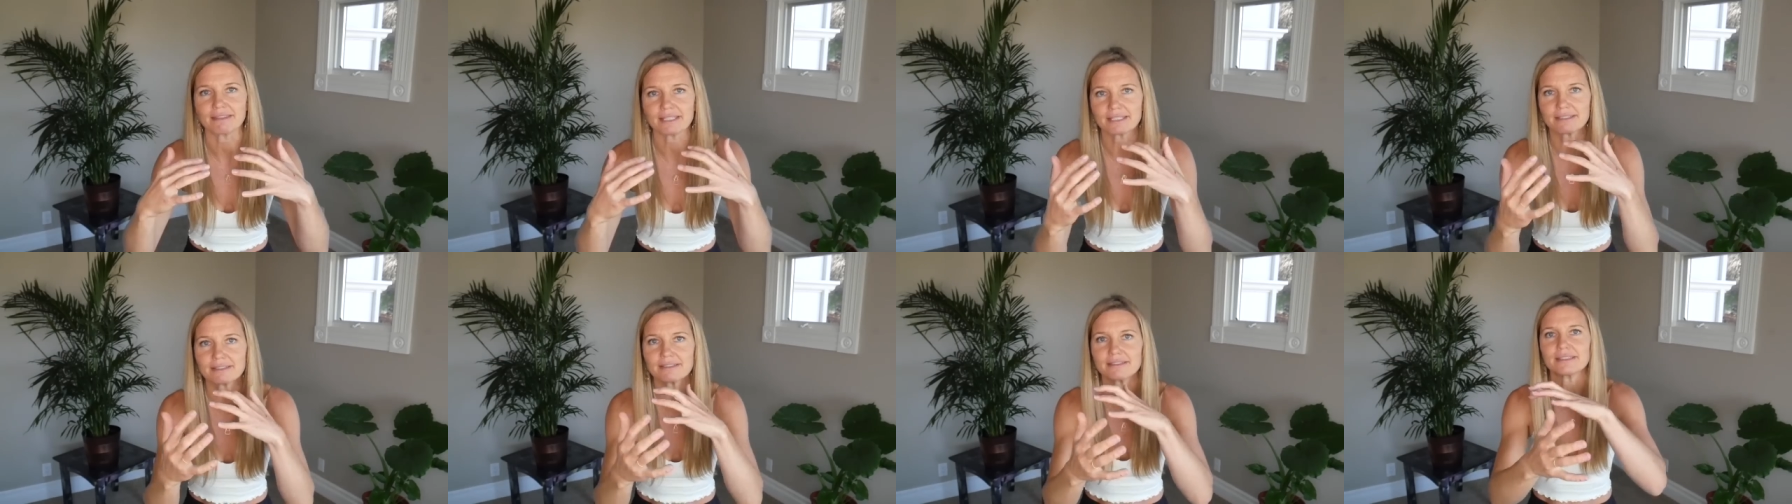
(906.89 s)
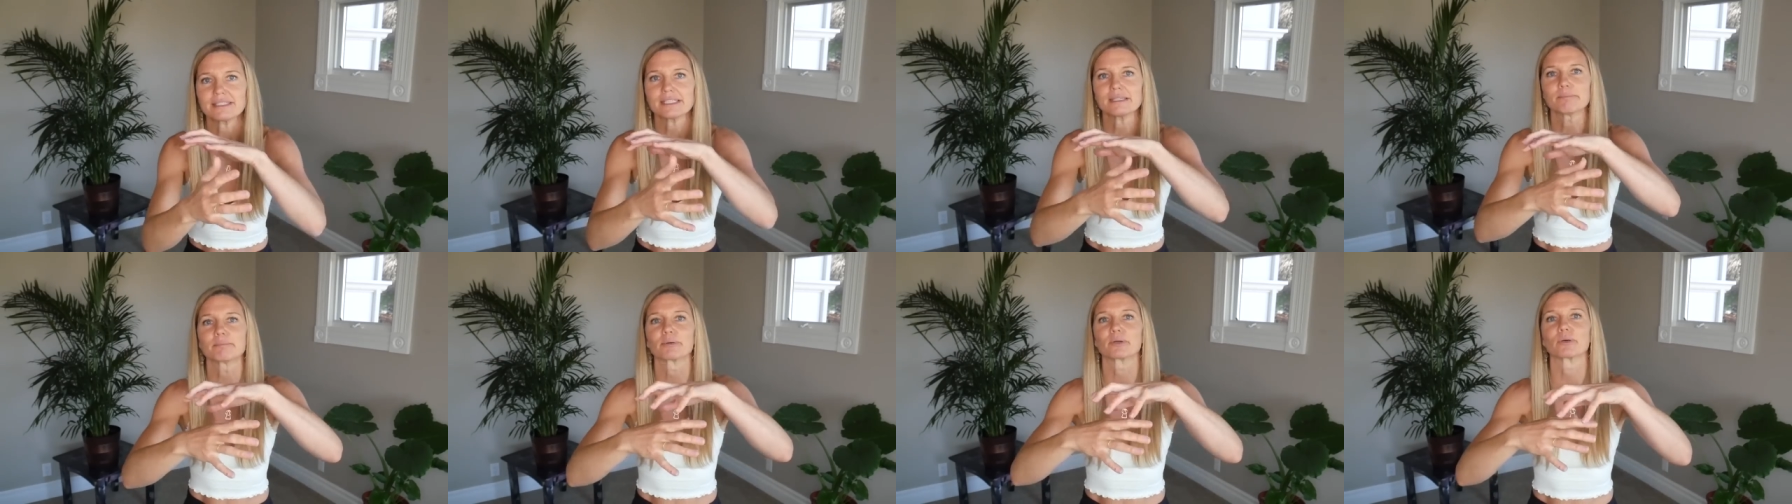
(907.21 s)
these
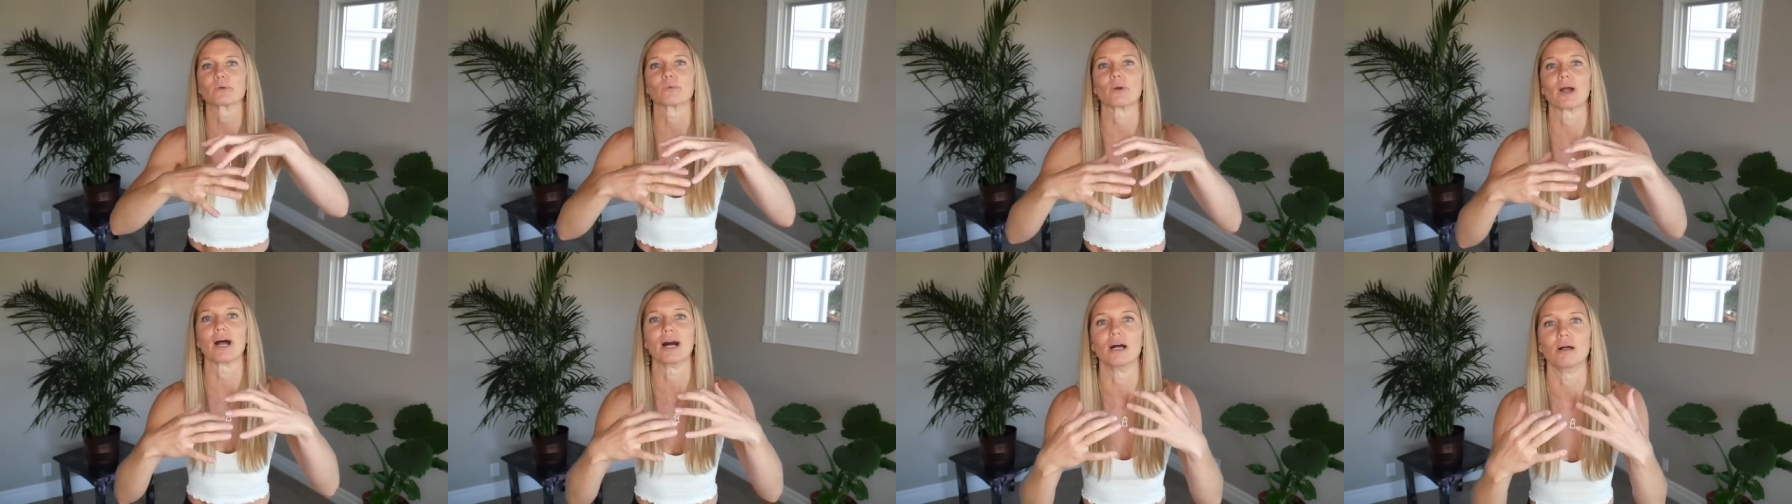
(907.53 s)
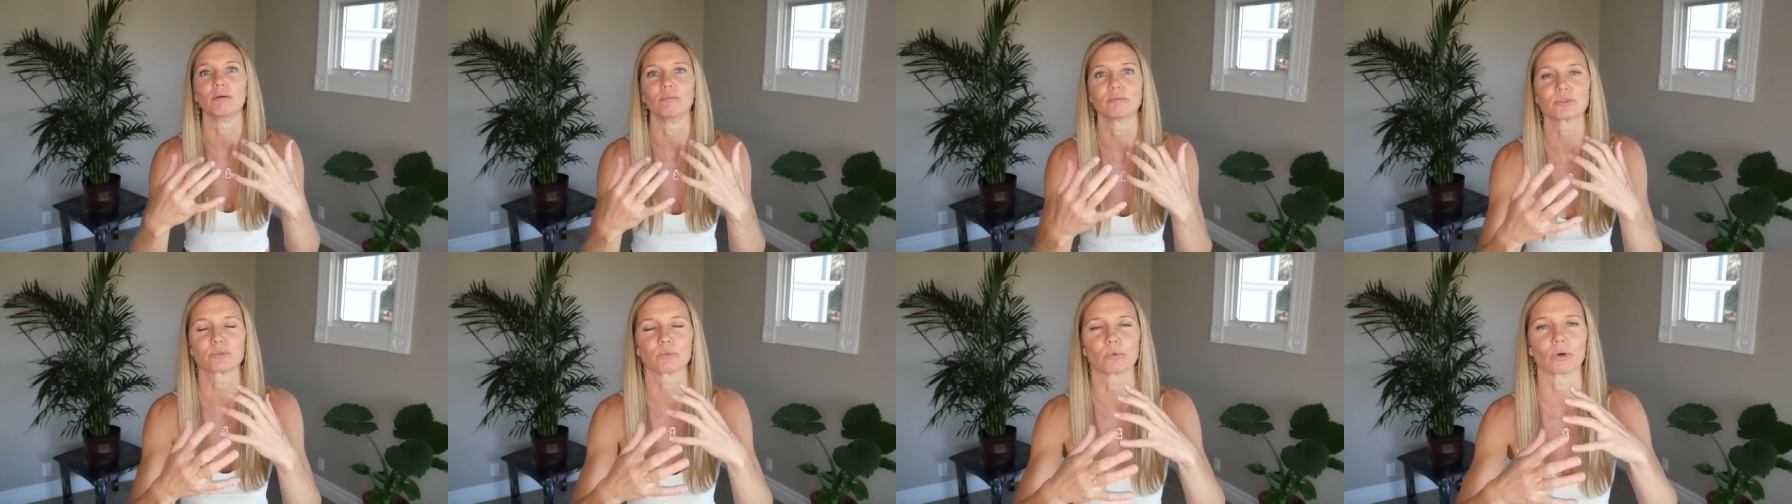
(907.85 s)
deeper
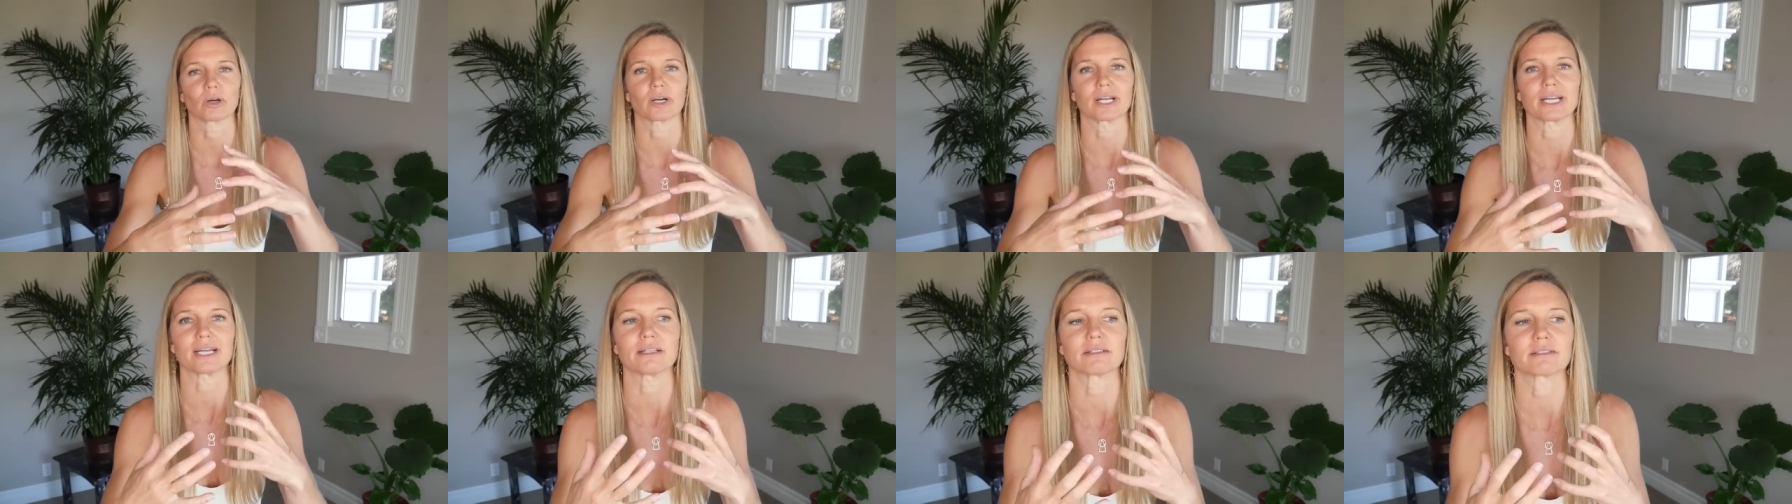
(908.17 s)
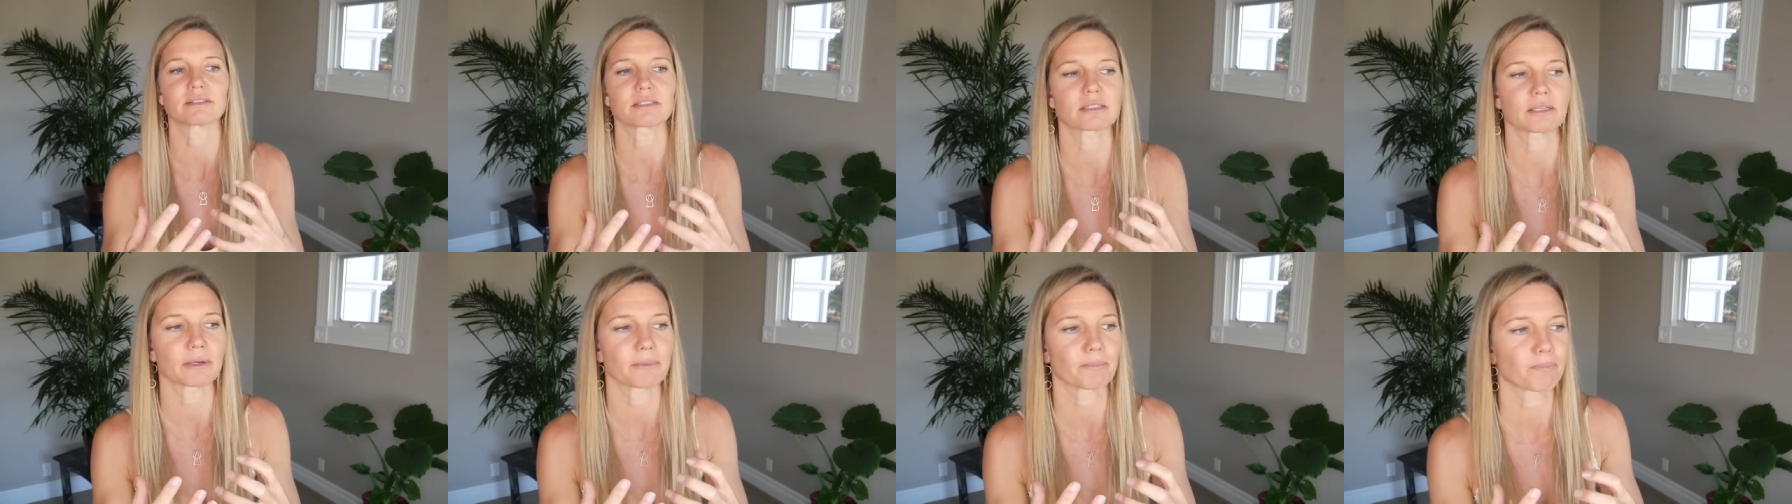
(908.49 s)
realms where
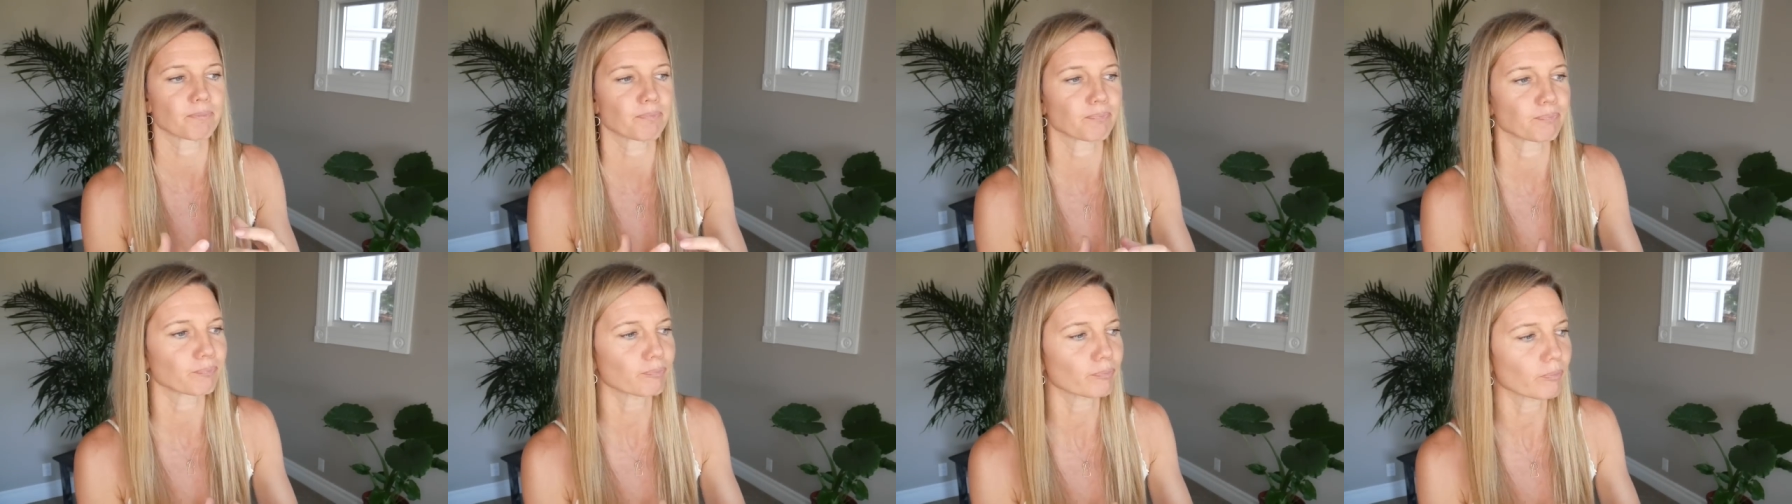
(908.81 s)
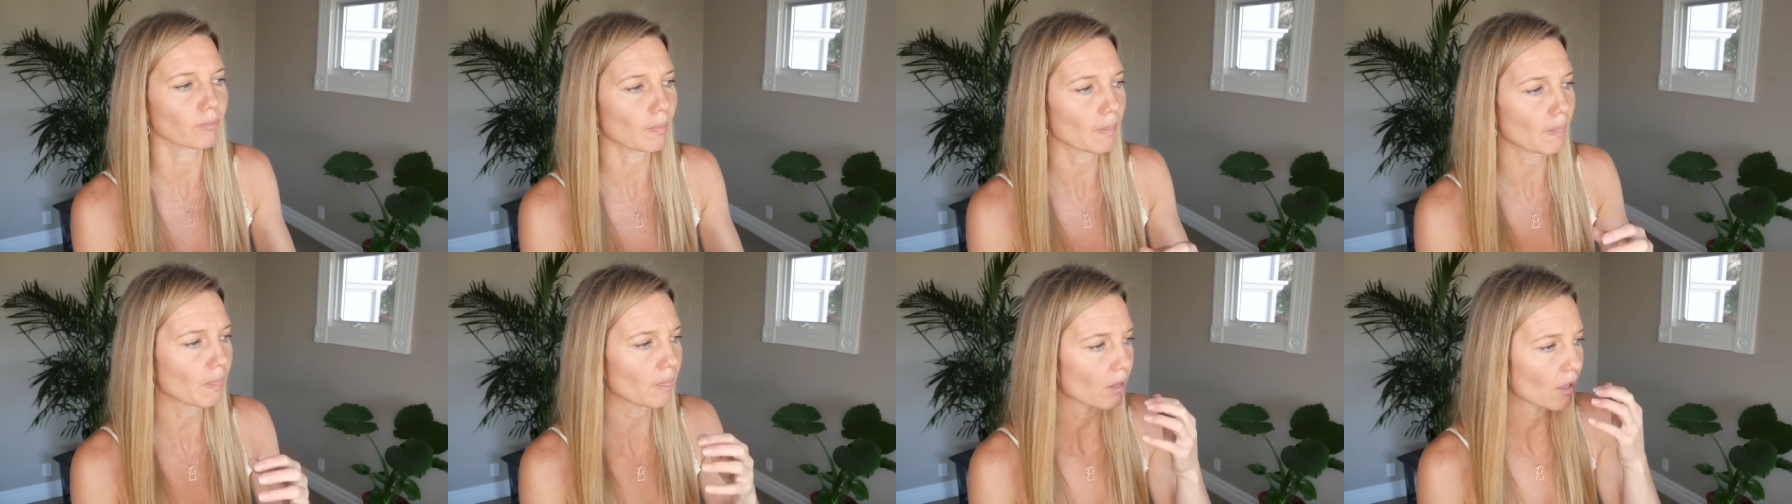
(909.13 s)
it's,
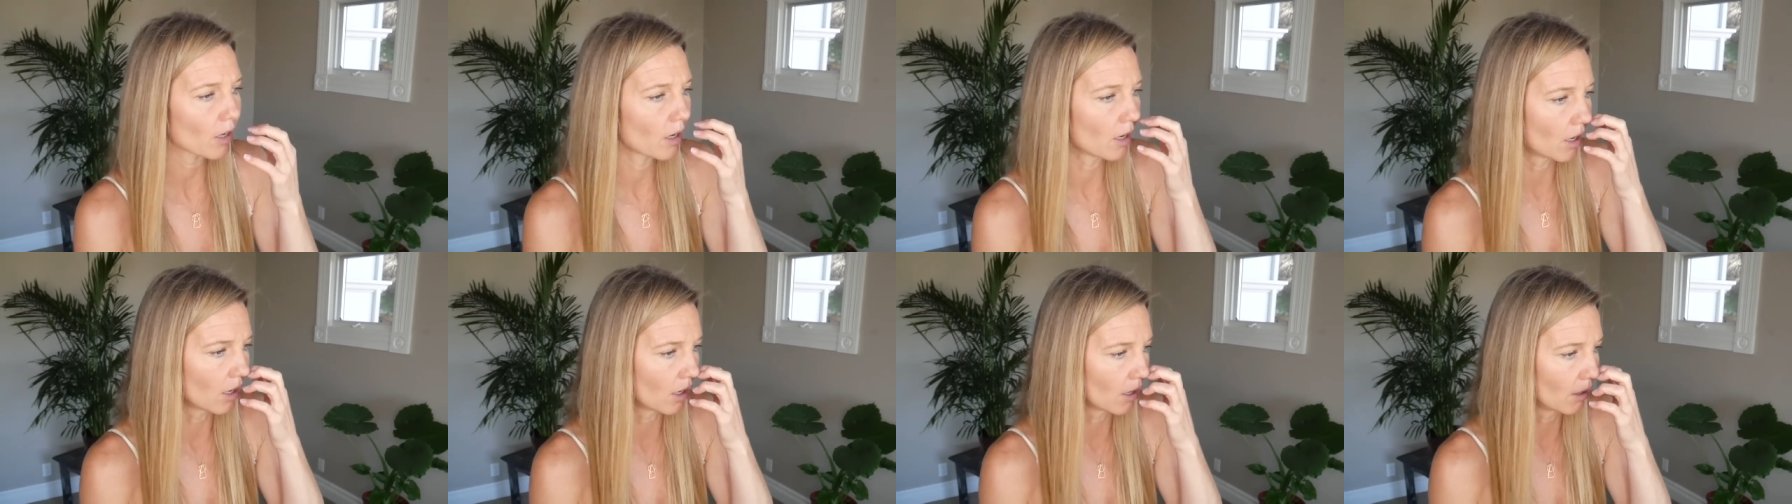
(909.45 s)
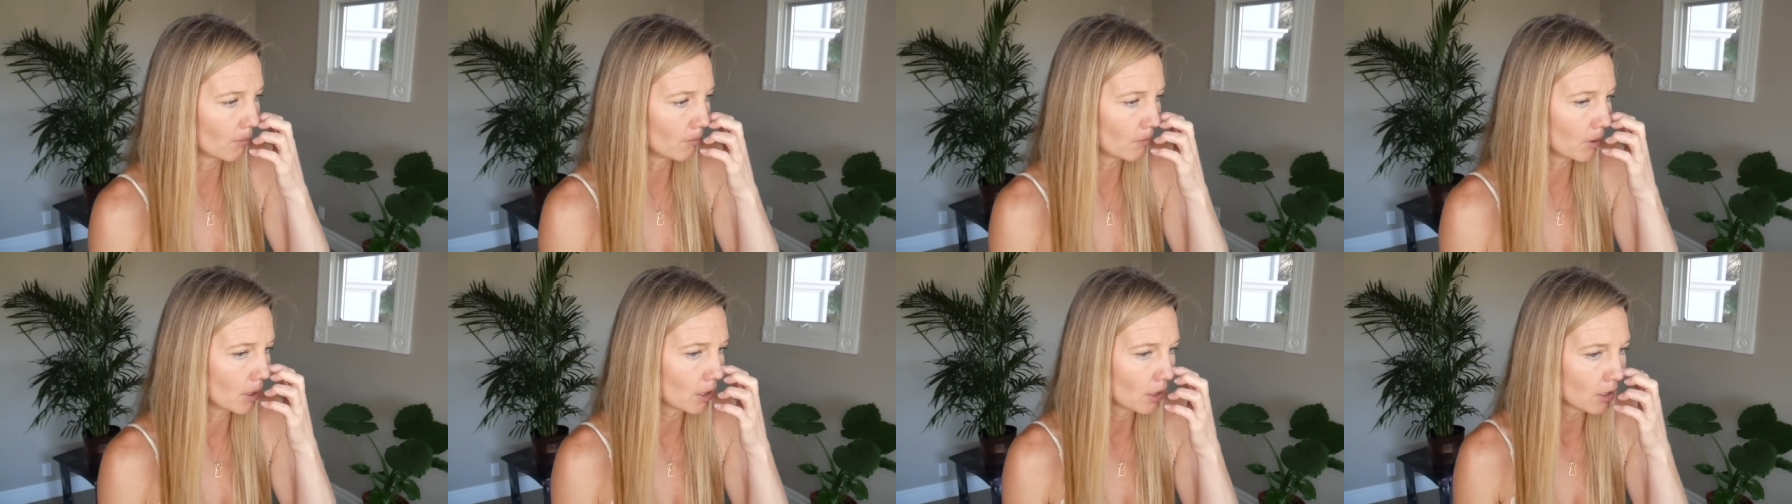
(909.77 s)

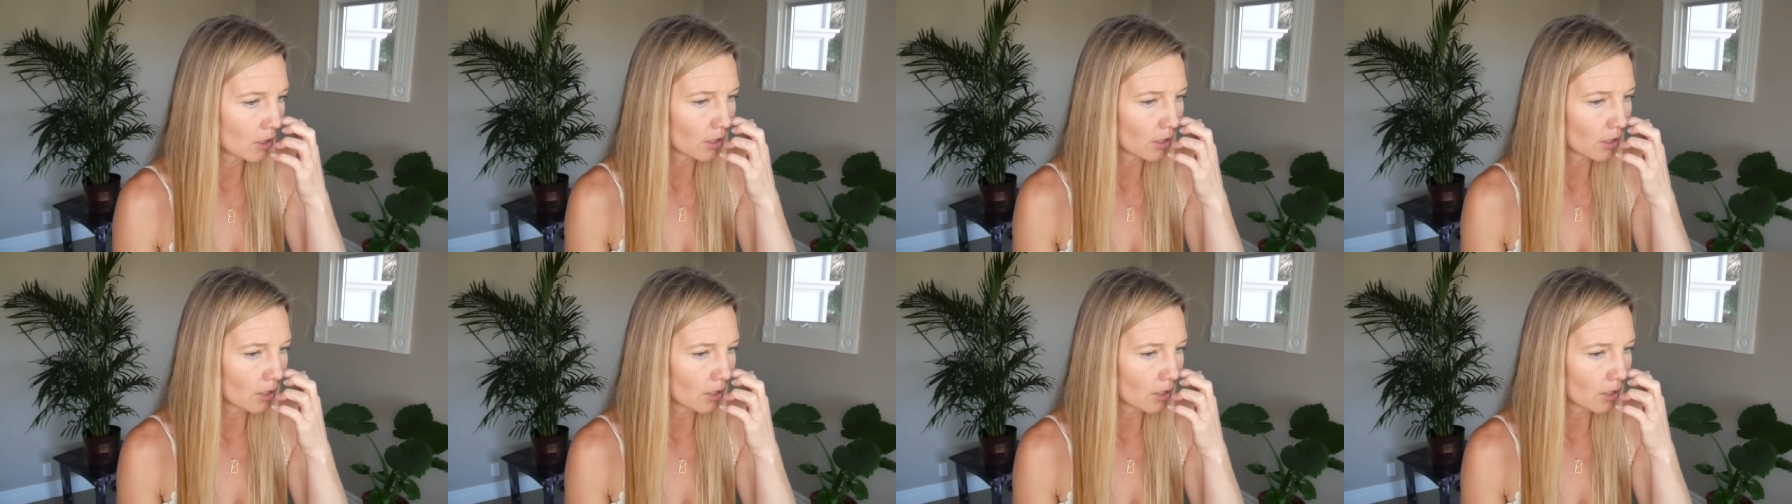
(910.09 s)
um,